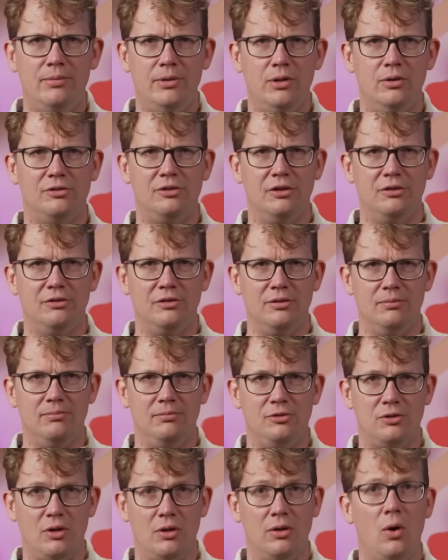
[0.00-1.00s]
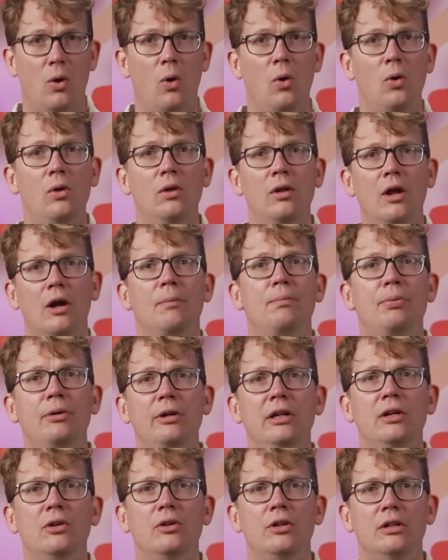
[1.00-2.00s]
immune systems, on the whole, are
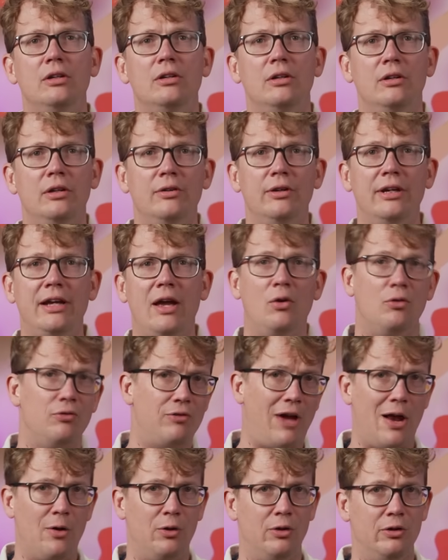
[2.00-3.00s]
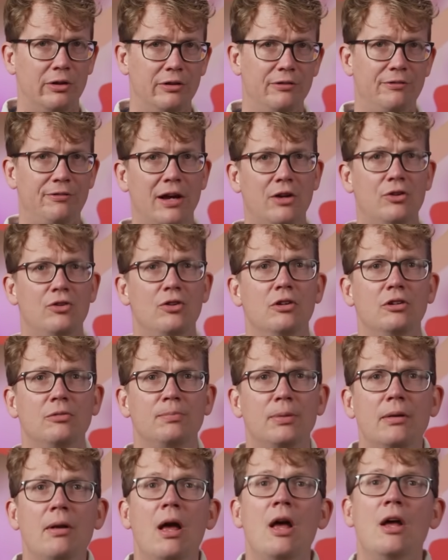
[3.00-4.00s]
pretty good at clearing out viral infections,
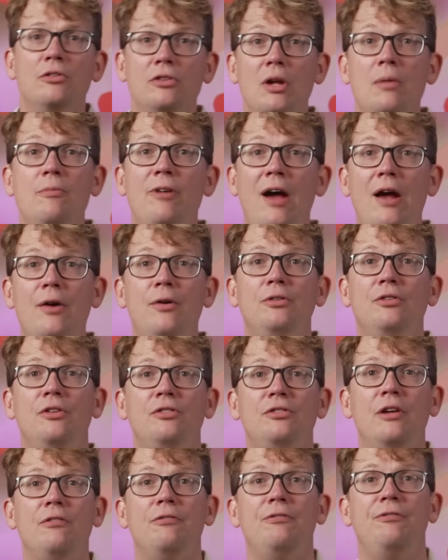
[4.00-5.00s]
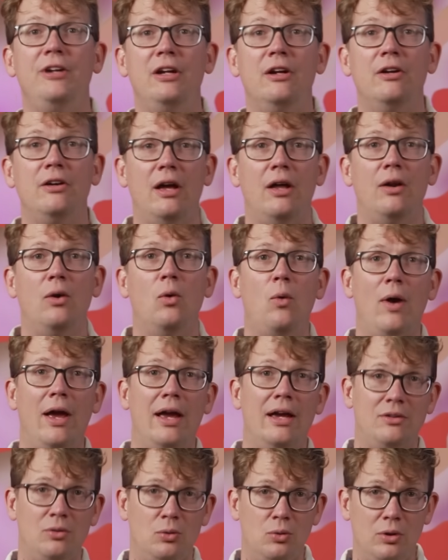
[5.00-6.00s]
but some viruses have figured out a
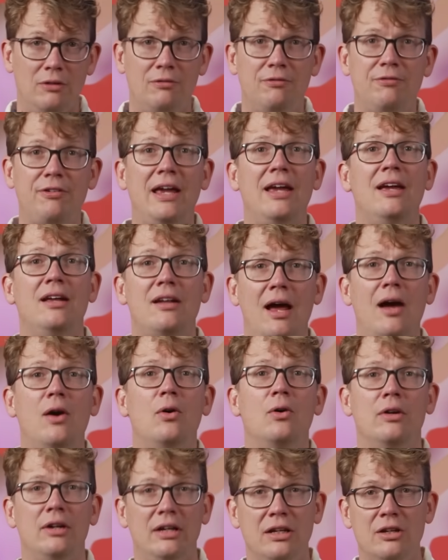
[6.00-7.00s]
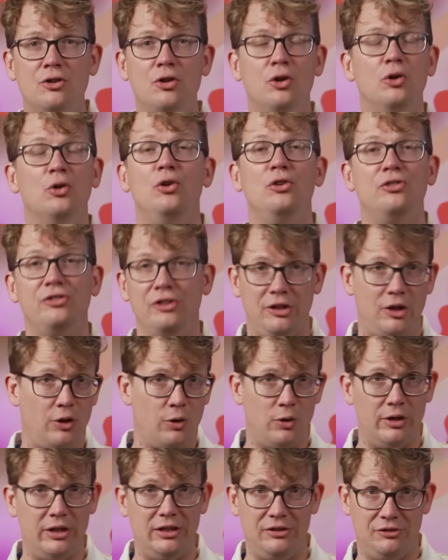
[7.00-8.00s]
way to evade our internal
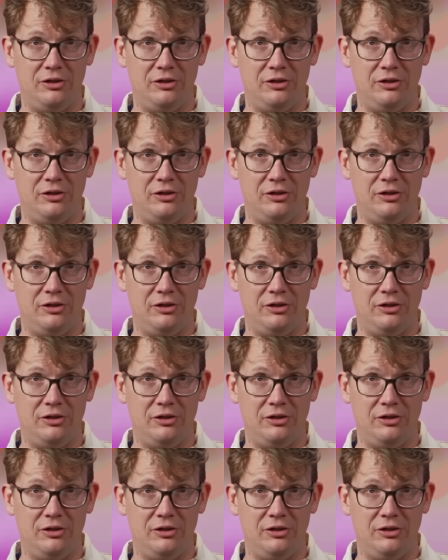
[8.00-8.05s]
security